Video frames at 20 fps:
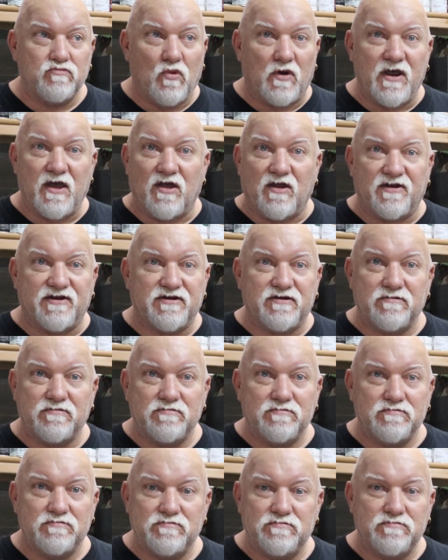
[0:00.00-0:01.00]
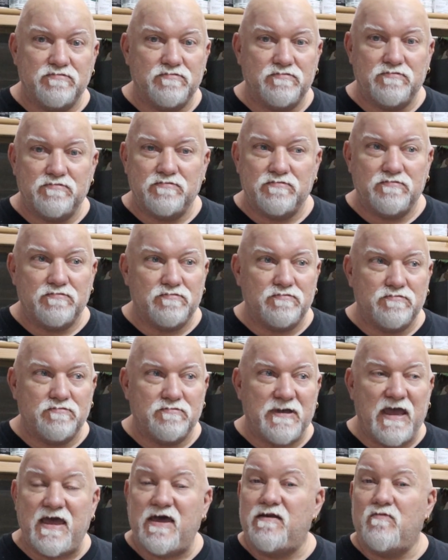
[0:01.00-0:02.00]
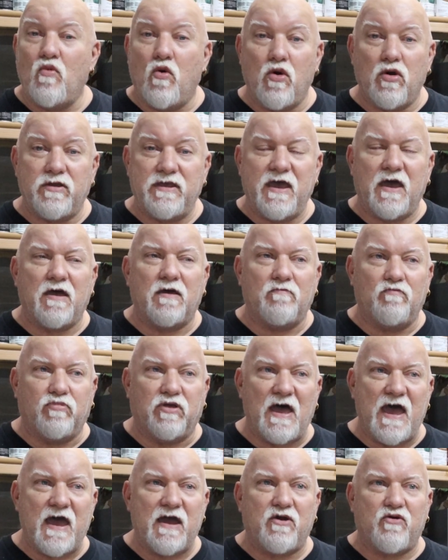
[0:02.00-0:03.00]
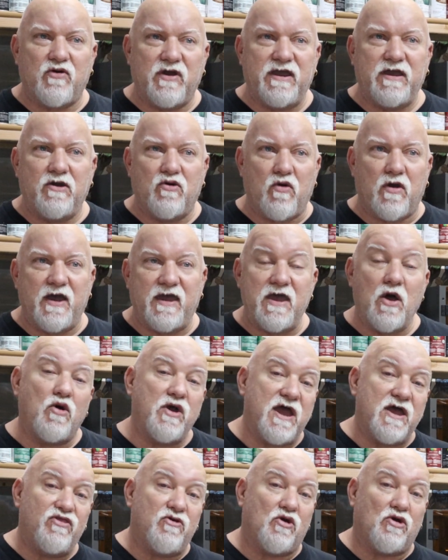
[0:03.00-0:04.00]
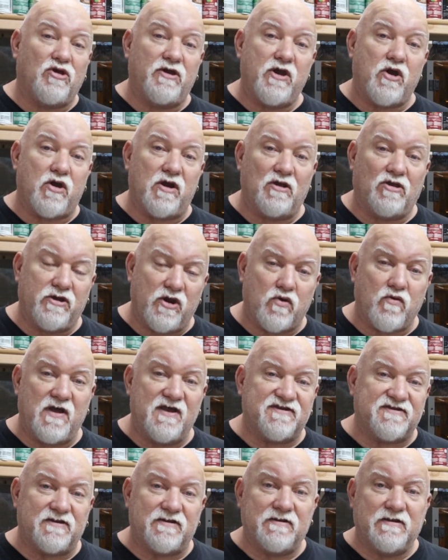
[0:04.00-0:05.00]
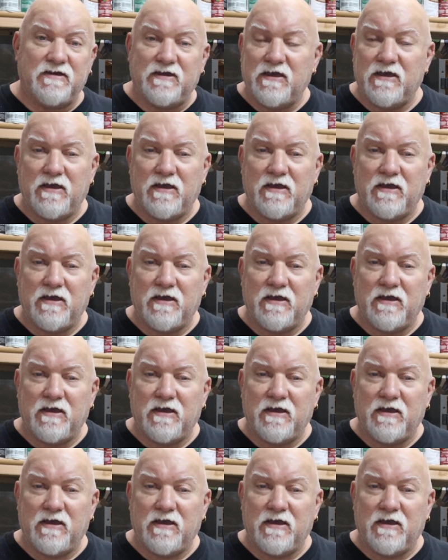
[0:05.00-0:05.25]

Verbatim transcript: What else? And more, yeah, black, green, gray. Oh yeah, and they're clear, and clear resin.